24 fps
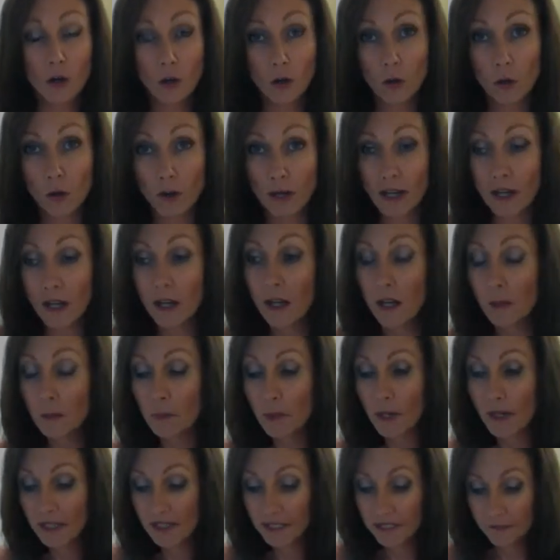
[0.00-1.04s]
or
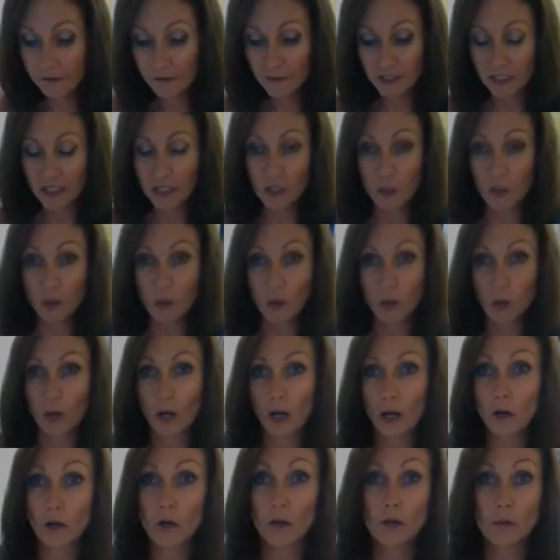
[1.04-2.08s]
by lifting
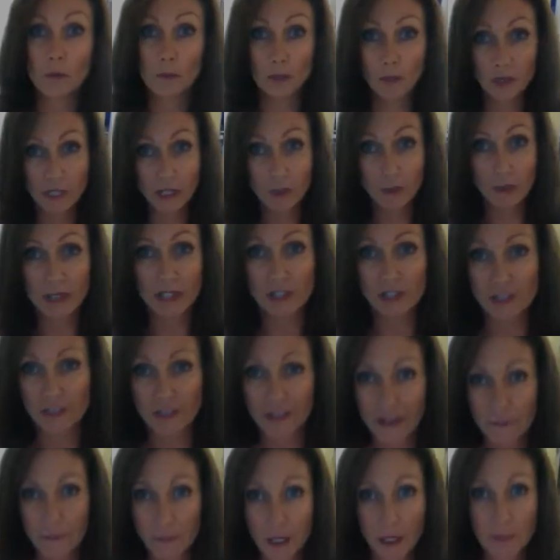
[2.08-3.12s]
your own body weight. So
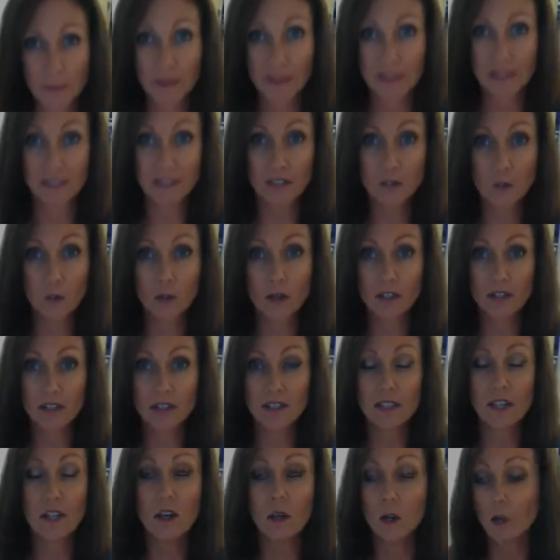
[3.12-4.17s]
that might be
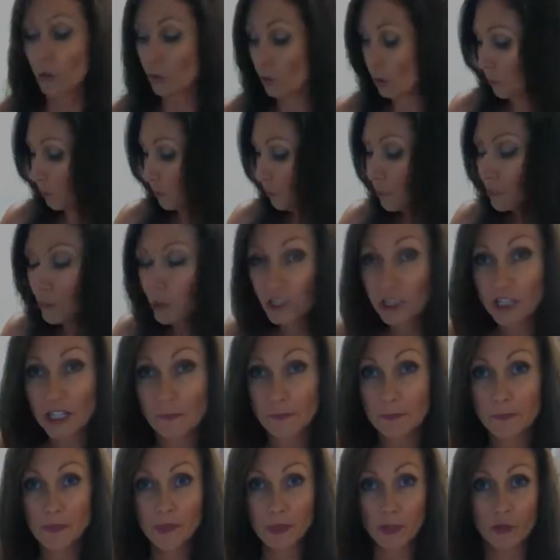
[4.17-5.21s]
squats or
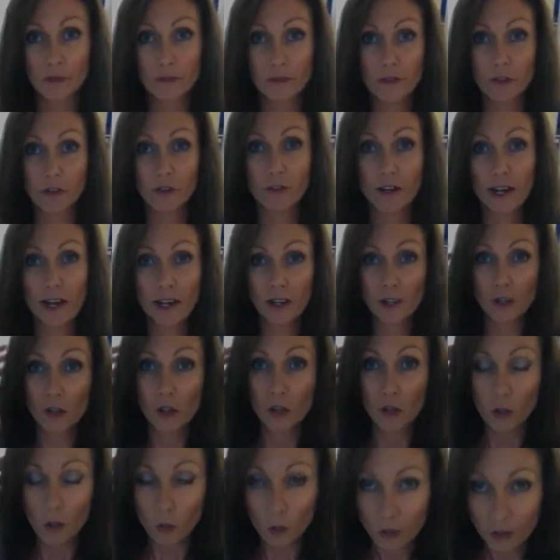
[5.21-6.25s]
push-ups off the ground,
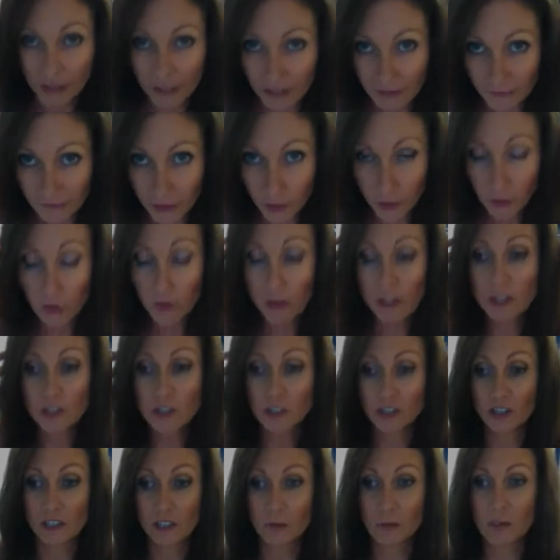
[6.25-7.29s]
or even
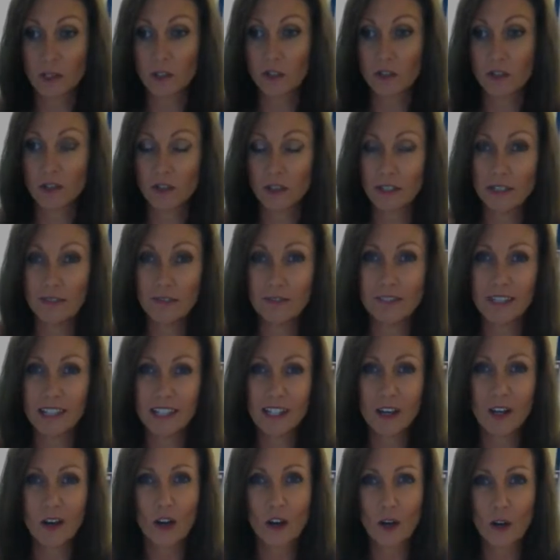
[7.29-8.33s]
crunches, because you're lifting
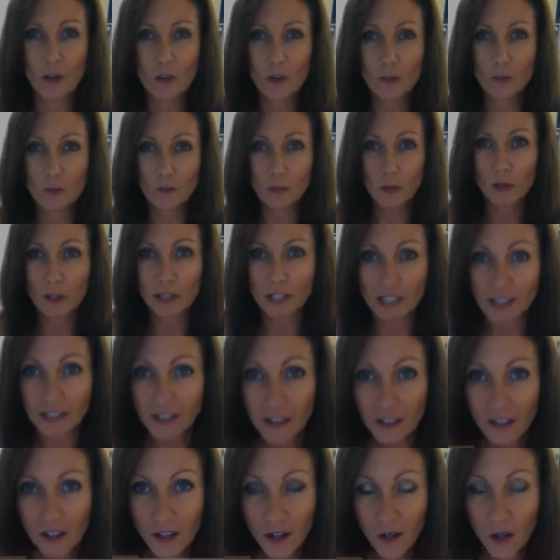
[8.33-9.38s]
your own body
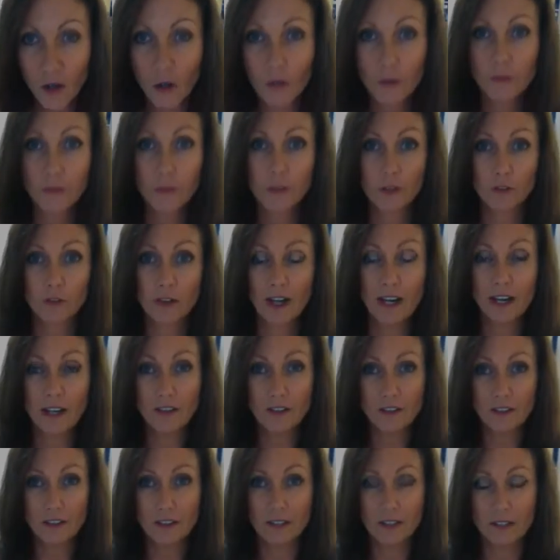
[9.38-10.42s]
off the
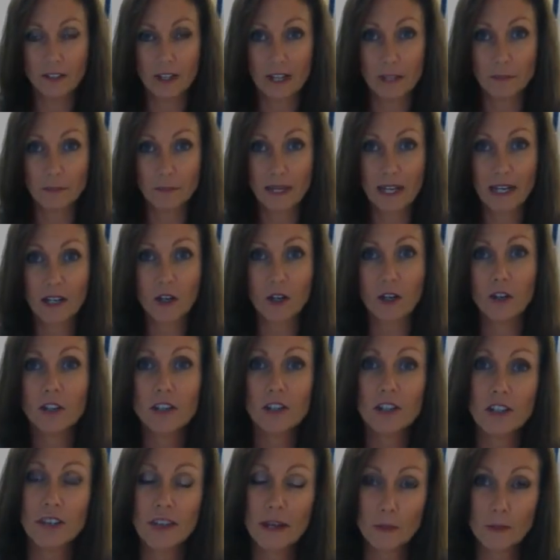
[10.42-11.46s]
ground and back on.
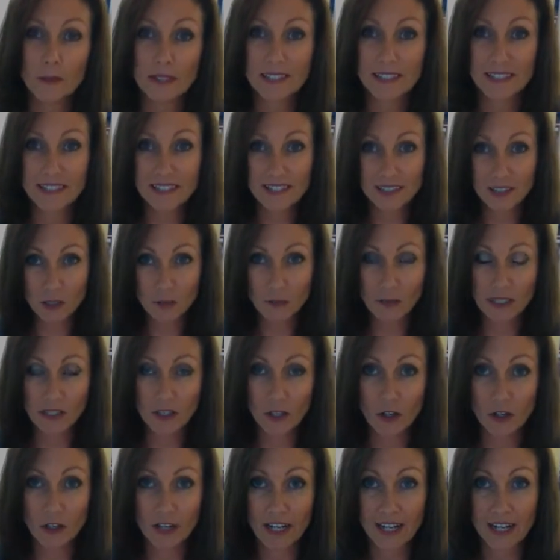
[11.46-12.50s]
So that would still be
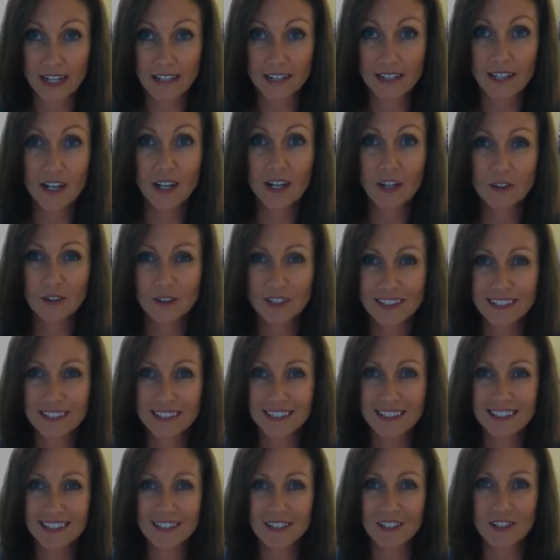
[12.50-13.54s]
known as
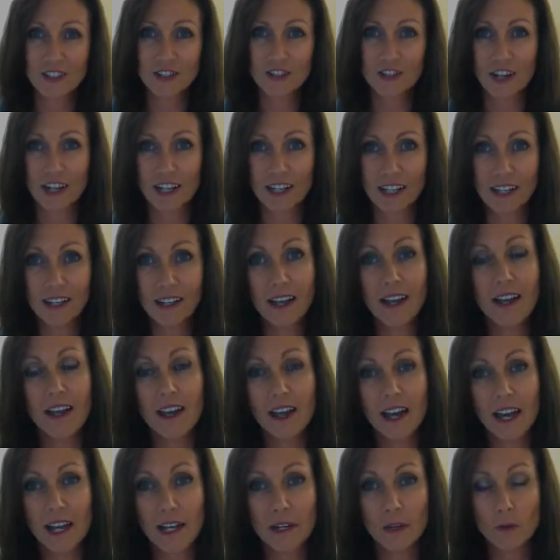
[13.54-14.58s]
resistance training.
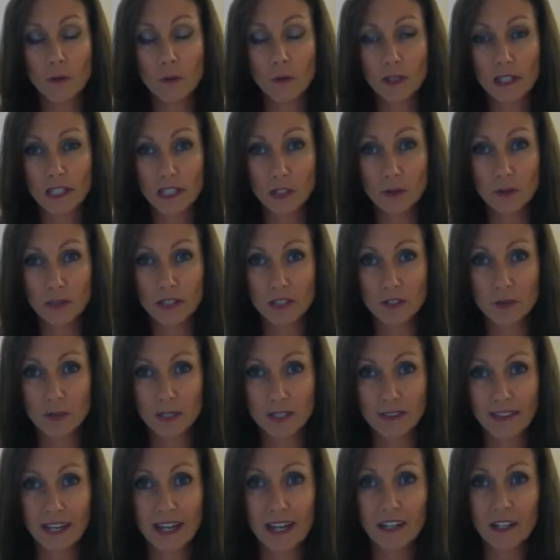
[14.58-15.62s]
And when you are
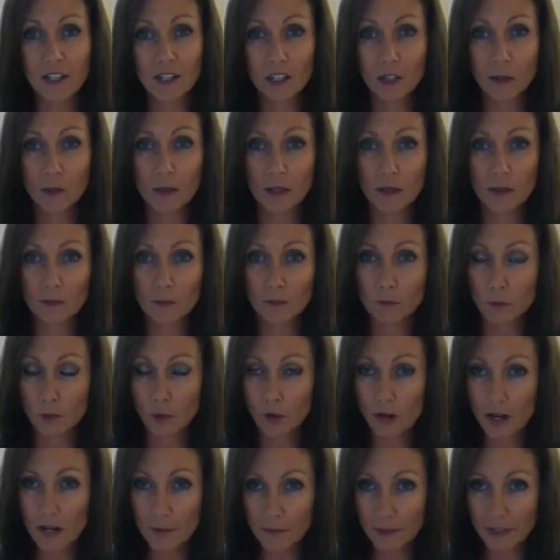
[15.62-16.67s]
doing that, you are
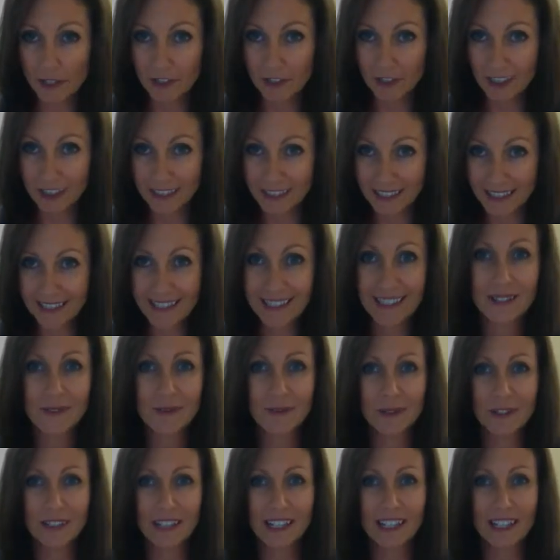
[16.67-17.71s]
primarily
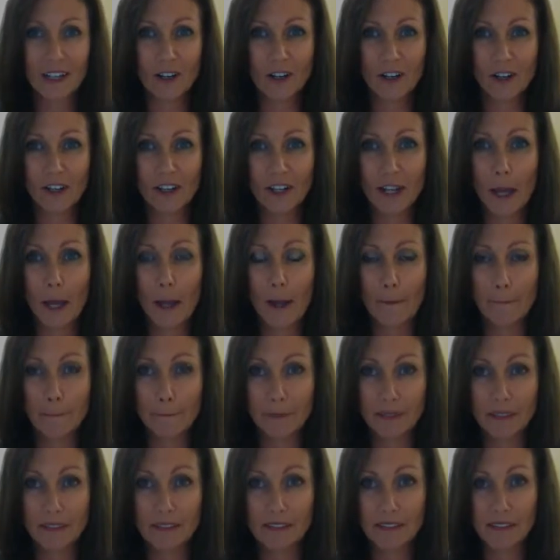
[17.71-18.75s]
working on
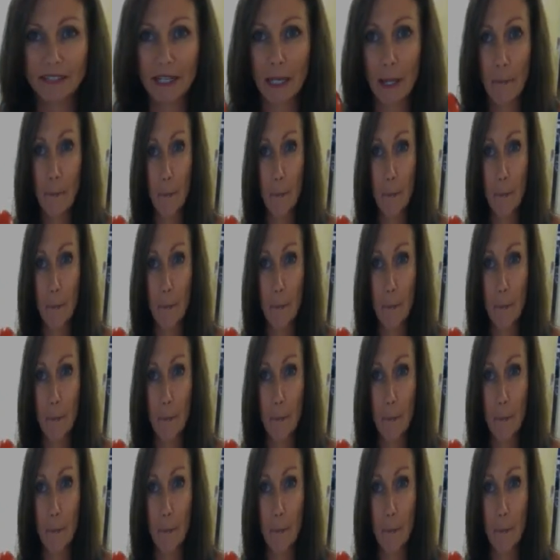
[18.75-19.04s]
building